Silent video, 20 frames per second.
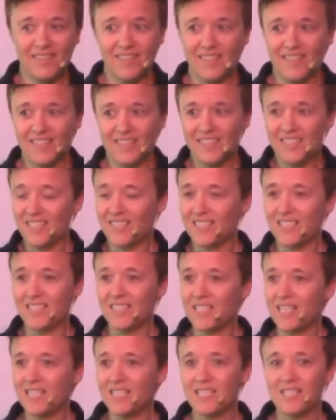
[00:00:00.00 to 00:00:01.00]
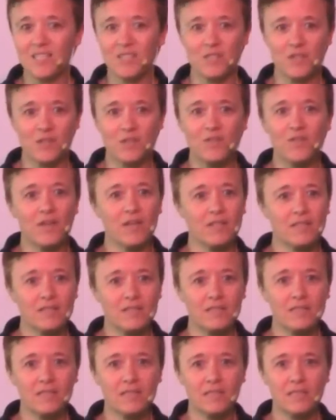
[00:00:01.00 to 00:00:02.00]
It just it doesn't serve
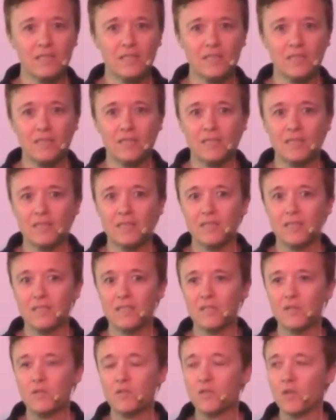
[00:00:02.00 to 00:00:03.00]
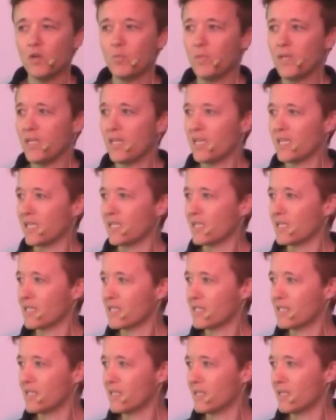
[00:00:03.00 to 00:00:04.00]
us. There's so many
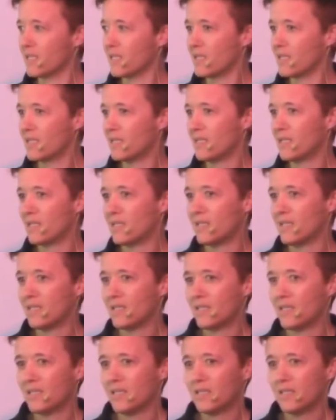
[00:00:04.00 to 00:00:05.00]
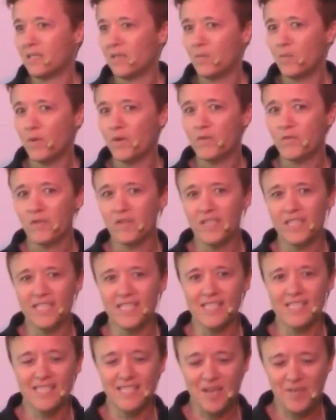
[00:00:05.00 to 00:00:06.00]
things to wonderful
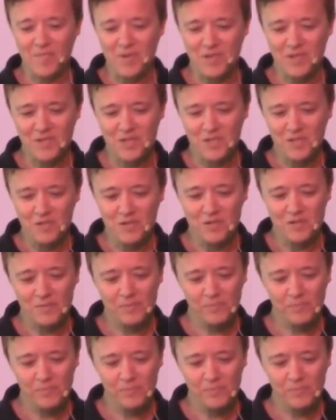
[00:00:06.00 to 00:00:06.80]
things to step into.